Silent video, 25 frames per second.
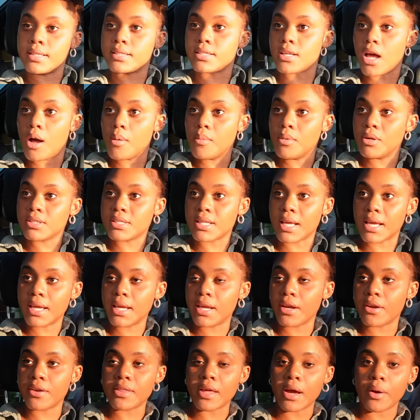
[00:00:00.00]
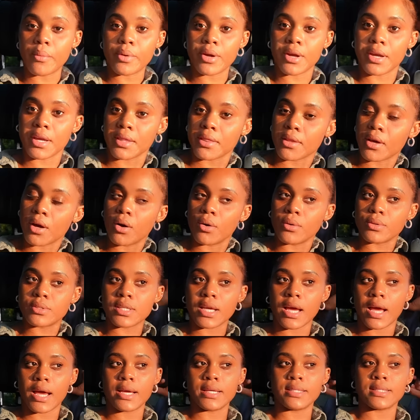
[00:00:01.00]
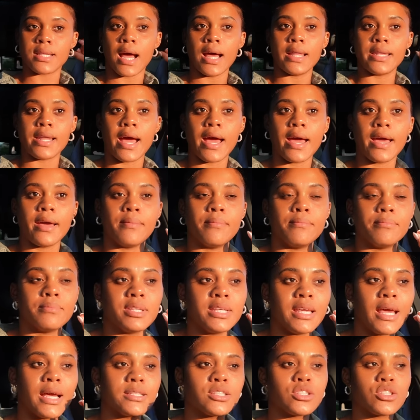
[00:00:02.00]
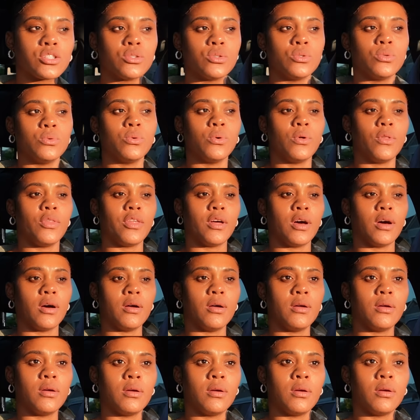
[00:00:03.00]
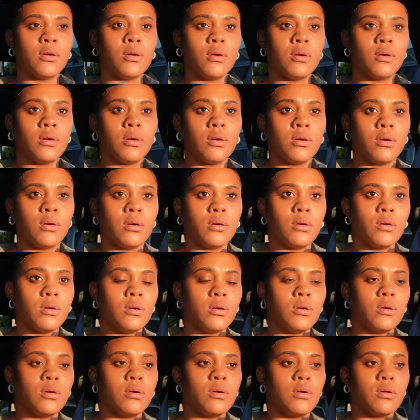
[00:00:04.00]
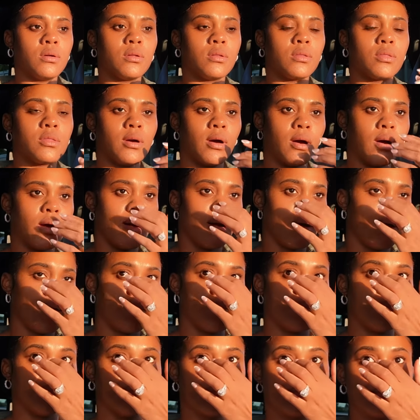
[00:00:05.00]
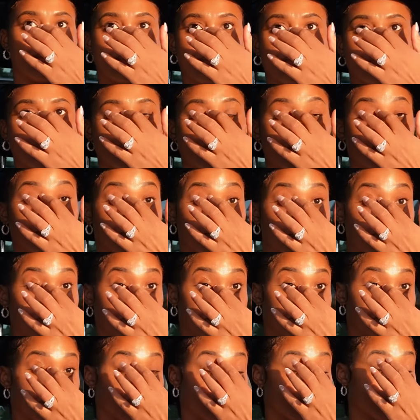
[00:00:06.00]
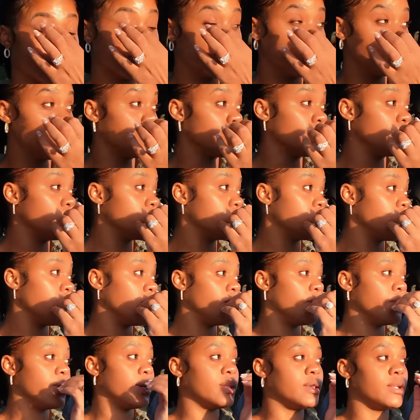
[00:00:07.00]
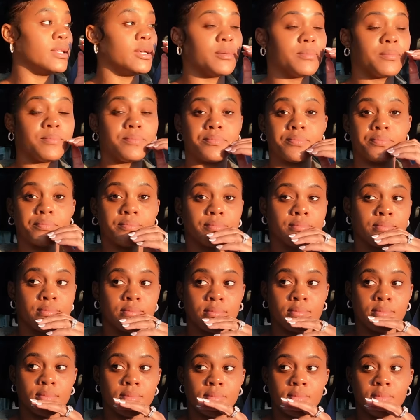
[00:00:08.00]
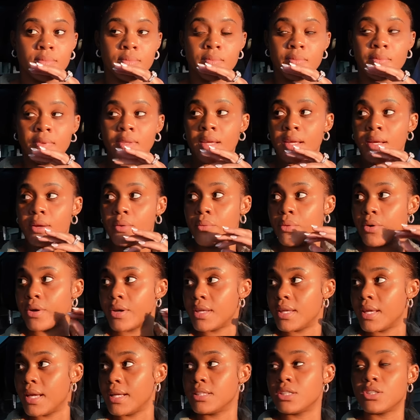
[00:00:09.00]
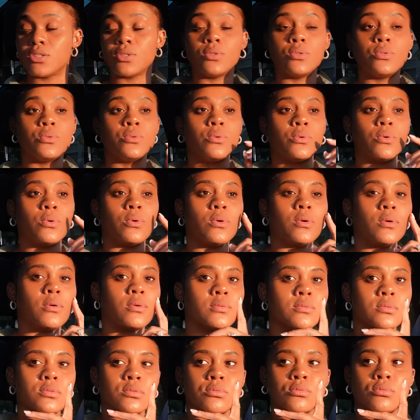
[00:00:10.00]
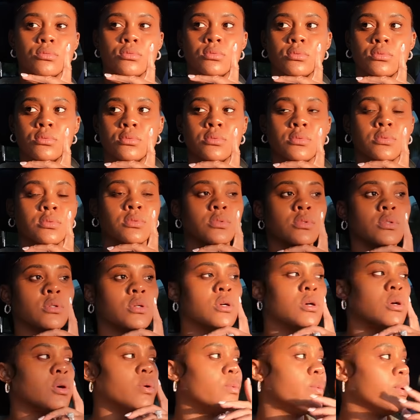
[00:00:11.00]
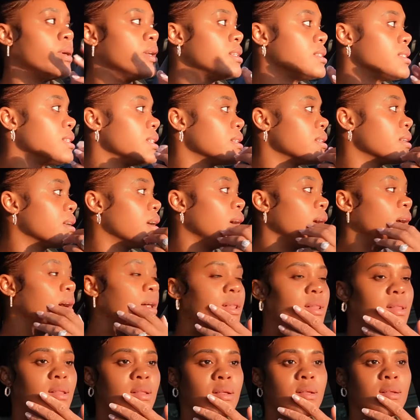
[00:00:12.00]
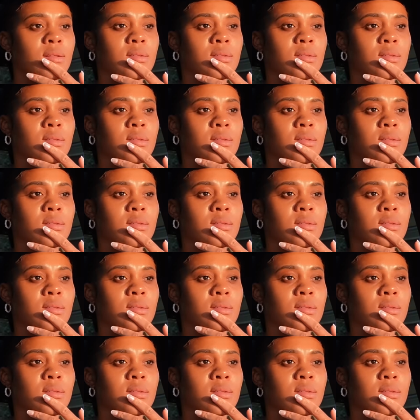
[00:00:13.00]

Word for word: it's almost a year that we're in the house guys and i'm yet to do the the um soon tell away name we're yet to do what is it called